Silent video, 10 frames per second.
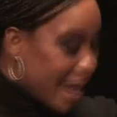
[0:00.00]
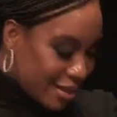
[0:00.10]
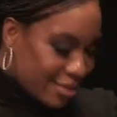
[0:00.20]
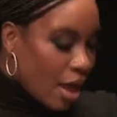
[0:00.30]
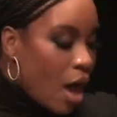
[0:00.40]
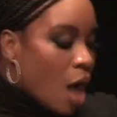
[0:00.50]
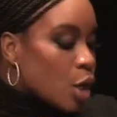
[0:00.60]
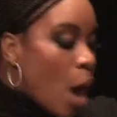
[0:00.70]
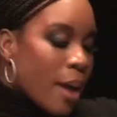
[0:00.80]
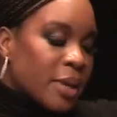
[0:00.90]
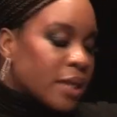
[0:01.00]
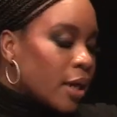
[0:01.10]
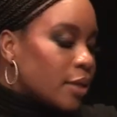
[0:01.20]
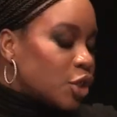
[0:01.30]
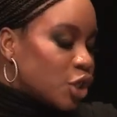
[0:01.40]
yes. No, I mean,
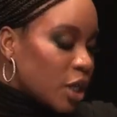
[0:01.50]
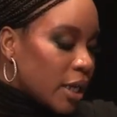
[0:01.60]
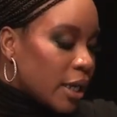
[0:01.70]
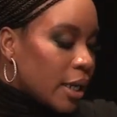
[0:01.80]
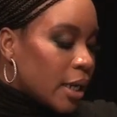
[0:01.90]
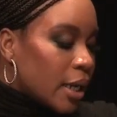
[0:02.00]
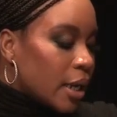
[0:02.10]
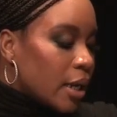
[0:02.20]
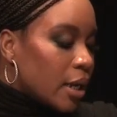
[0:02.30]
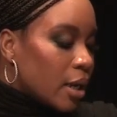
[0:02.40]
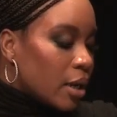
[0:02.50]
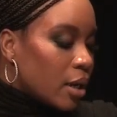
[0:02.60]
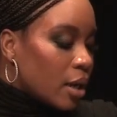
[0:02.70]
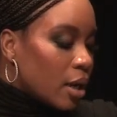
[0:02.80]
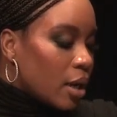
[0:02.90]
she.
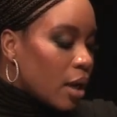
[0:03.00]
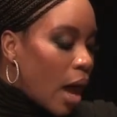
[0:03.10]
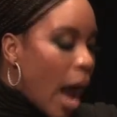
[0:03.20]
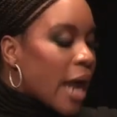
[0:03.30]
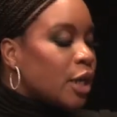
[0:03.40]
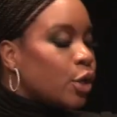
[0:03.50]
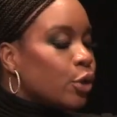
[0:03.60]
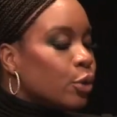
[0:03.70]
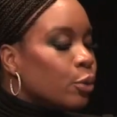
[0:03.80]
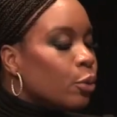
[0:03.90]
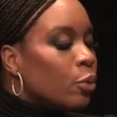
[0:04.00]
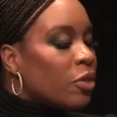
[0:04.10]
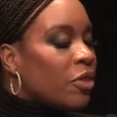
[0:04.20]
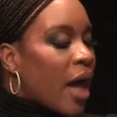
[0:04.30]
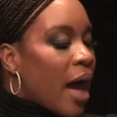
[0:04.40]
I knew
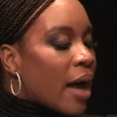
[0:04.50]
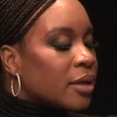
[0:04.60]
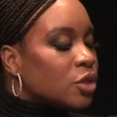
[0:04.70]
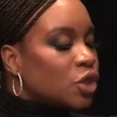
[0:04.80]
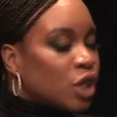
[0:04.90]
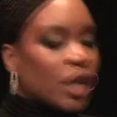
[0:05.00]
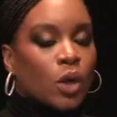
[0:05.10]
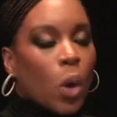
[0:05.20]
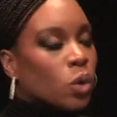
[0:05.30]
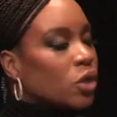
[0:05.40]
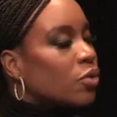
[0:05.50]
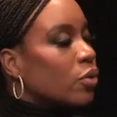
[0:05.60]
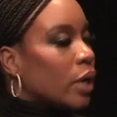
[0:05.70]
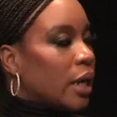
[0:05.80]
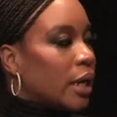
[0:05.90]
that she can hold a
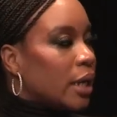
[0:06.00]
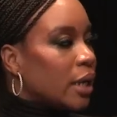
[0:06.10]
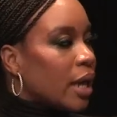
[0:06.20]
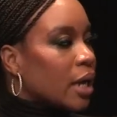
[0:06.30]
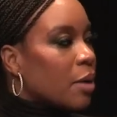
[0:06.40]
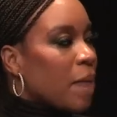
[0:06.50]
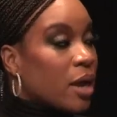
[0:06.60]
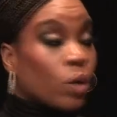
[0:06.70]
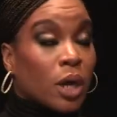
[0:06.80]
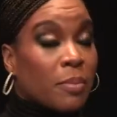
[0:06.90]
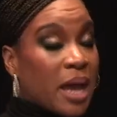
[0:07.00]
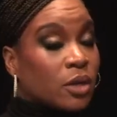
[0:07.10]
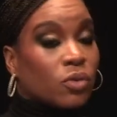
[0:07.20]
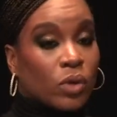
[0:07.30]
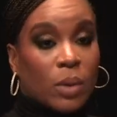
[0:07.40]
screen and command or
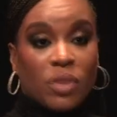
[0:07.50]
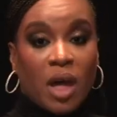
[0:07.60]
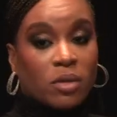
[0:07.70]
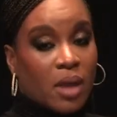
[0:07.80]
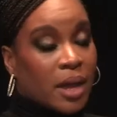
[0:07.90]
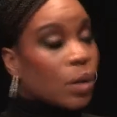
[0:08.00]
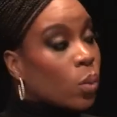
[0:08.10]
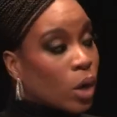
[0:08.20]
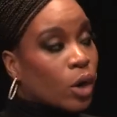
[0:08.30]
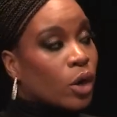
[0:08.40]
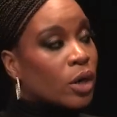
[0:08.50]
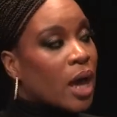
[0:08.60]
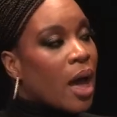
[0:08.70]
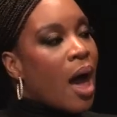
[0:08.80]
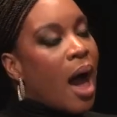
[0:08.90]
command a screen without saying a word.
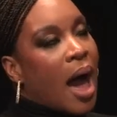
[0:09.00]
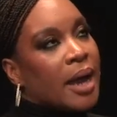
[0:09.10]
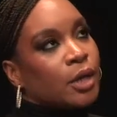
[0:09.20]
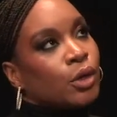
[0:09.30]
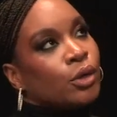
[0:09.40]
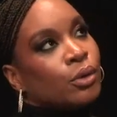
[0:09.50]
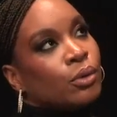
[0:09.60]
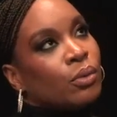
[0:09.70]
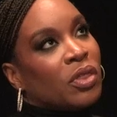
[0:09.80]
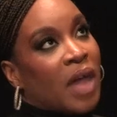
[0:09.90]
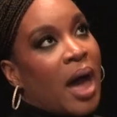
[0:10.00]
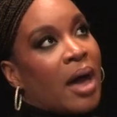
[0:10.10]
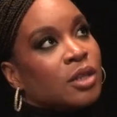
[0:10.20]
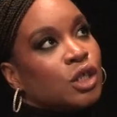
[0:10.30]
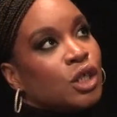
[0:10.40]
I knew
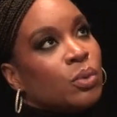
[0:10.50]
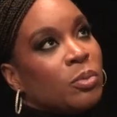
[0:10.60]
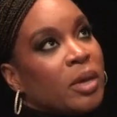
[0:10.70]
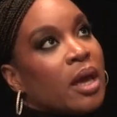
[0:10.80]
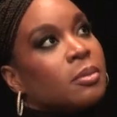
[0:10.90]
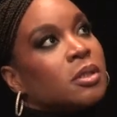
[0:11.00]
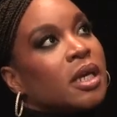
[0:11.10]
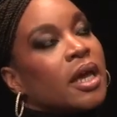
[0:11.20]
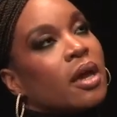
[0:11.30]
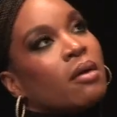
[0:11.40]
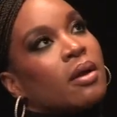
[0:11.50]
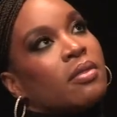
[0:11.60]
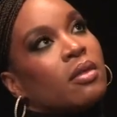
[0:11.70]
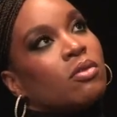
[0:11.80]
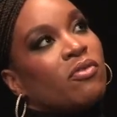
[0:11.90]
that she would be able to carry
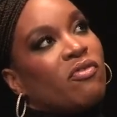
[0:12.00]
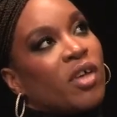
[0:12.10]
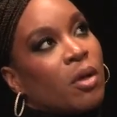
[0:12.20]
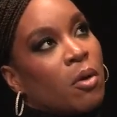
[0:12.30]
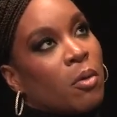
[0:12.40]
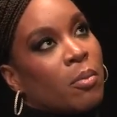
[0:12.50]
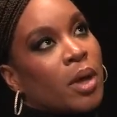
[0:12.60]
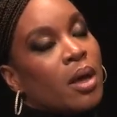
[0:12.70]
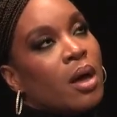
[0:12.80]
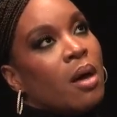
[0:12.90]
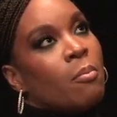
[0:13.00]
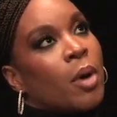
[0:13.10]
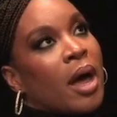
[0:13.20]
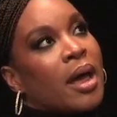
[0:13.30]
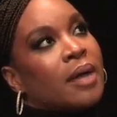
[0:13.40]
this film,
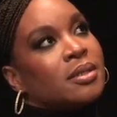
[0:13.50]
but